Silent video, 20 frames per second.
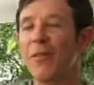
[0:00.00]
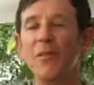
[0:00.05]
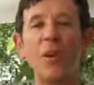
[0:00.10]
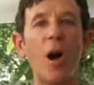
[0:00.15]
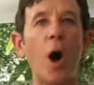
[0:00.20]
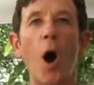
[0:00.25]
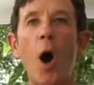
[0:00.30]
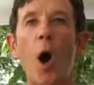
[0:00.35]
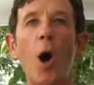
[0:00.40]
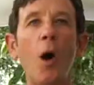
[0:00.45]
I've
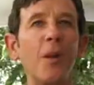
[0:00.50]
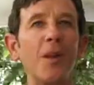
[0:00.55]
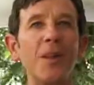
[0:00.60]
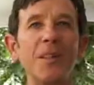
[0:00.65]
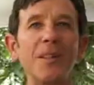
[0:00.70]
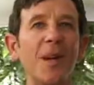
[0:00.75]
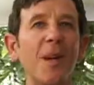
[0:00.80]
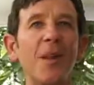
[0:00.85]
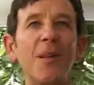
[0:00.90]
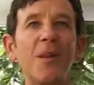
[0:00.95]
got all
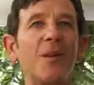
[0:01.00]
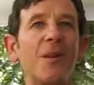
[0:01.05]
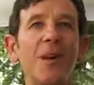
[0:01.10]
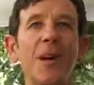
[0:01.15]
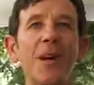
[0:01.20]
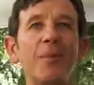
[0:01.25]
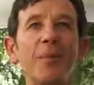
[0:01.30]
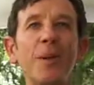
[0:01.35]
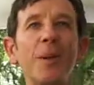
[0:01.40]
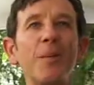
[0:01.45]
these other
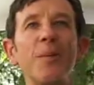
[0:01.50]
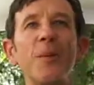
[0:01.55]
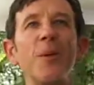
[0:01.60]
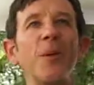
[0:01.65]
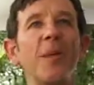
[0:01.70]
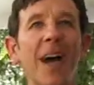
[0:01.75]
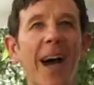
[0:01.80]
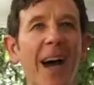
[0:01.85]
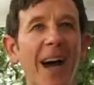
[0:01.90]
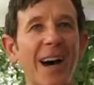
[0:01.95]
great people
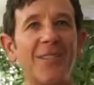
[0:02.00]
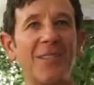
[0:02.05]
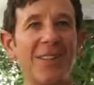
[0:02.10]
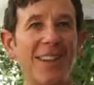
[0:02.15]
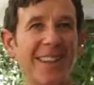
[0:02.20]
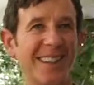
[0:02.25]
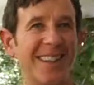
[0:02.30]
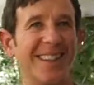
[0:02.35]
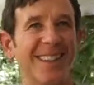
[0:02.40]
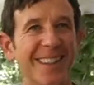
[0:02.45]
that have it,